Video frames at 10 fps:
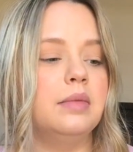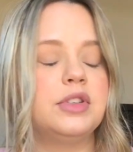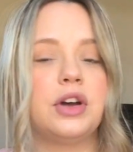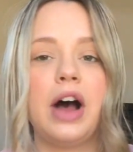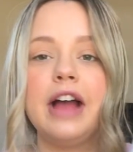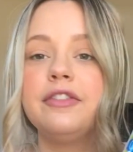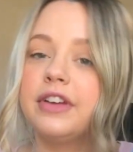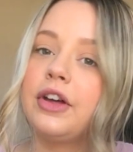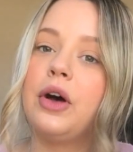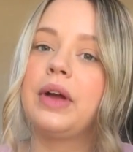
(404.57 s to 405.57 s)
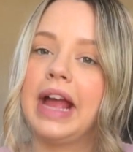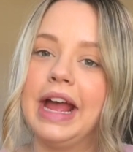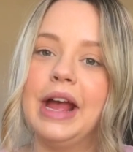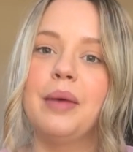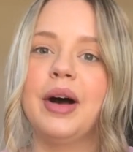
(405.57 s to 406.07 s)
So I feel
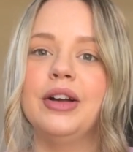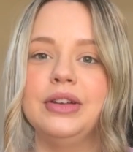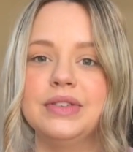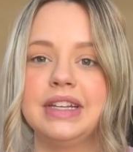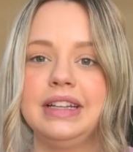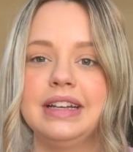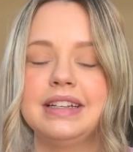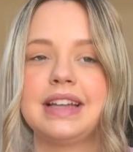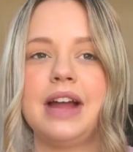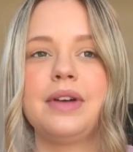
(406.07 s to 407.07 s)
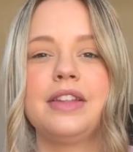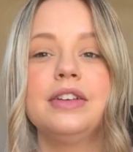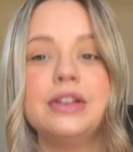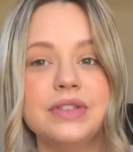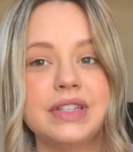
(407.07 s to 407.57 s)
okay about using this. I'd rather
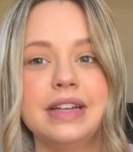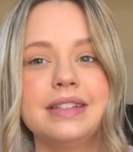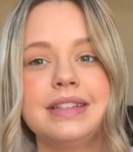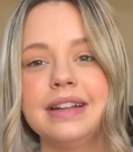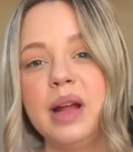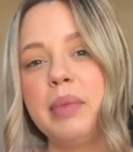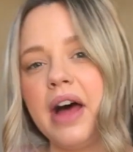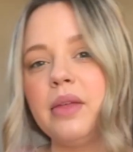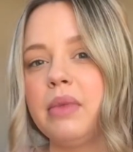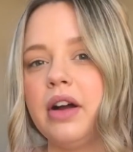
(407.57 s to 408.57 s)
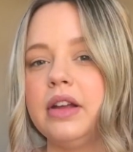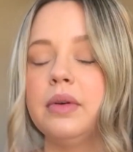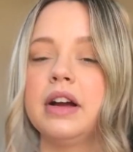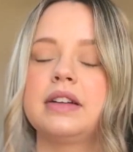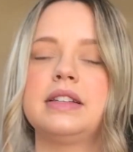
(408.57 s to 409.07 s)
use this than like Bath & Body
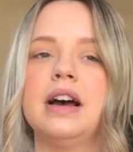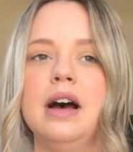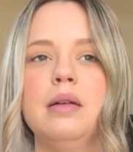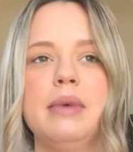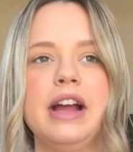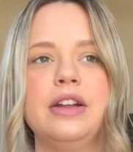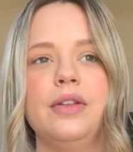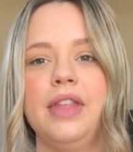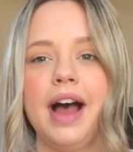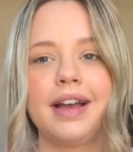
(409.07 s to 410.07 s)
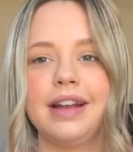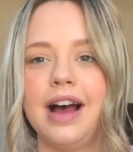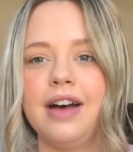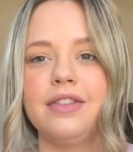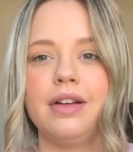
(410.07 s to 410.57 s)
Works. I know that can
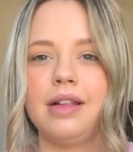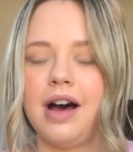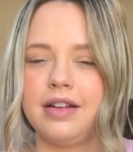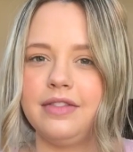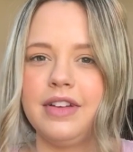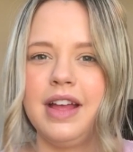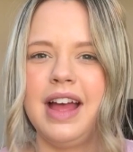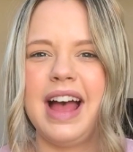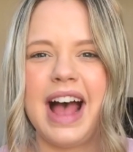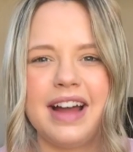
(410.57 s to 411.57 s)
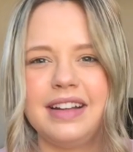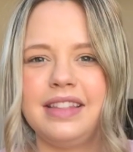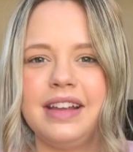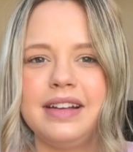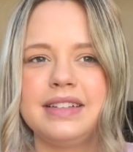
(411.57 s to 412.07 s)
have a lot of added
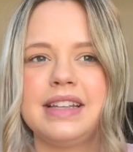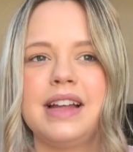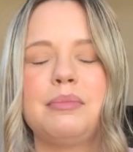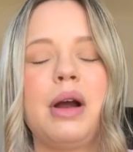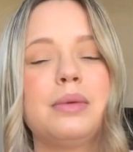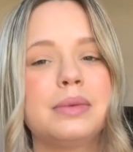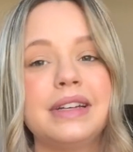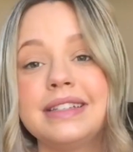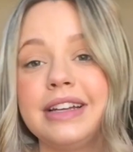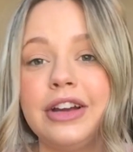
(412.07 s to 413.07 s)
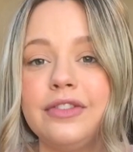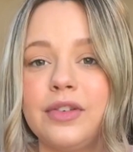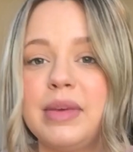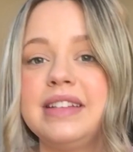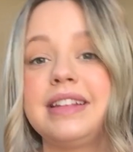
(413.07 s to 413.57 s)
things that probably isn't good for
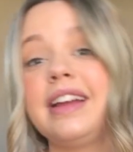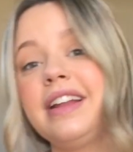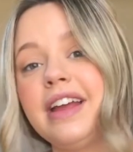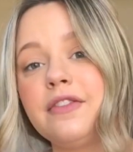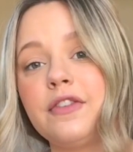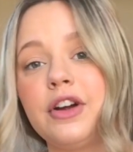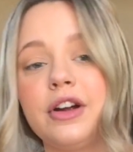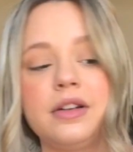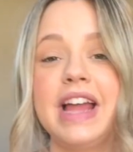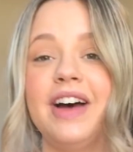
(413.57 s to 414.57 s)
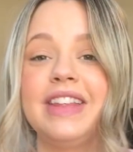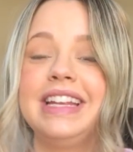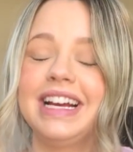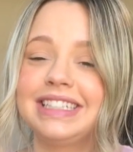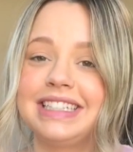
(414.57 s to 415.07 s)
my skin and for her. Now, the
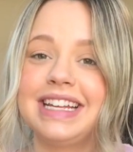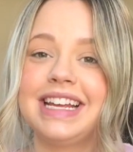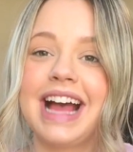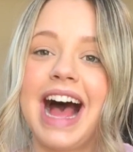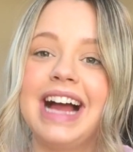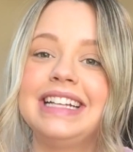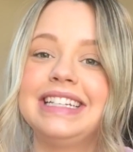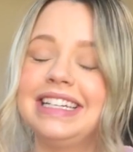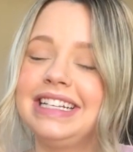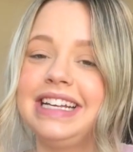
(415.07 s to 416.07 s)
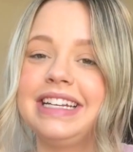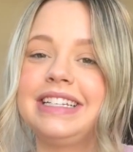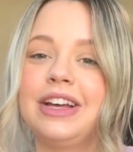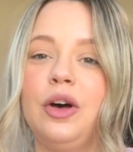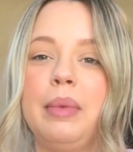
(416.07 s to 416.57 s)
next thing I didn't need
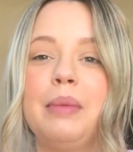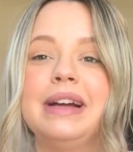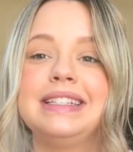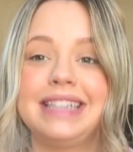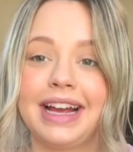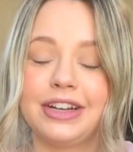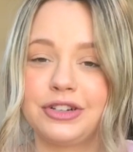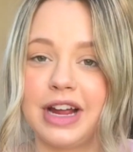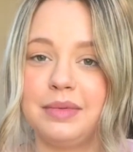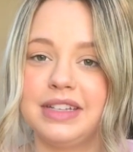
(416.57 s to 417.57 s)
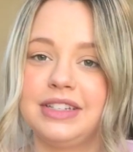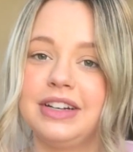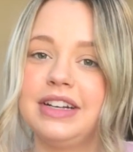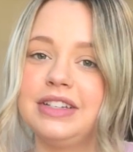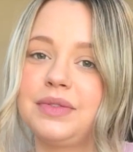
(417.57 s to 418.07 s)
until about my 2nd
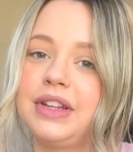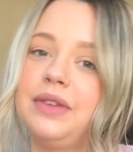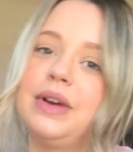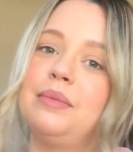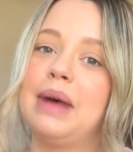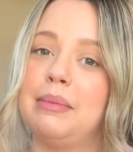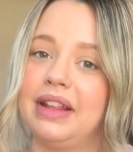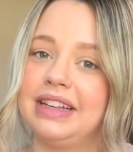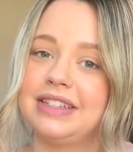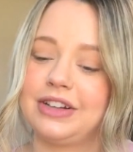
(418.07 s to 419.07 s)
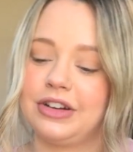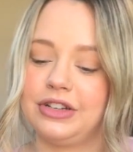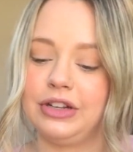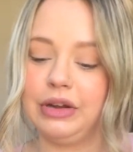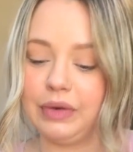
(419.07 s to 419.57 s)
trimester is really when my belly started
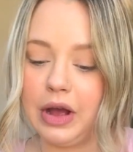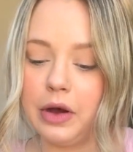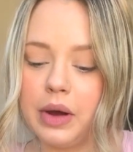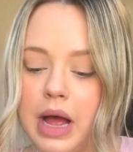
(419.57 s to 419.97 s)
to grow.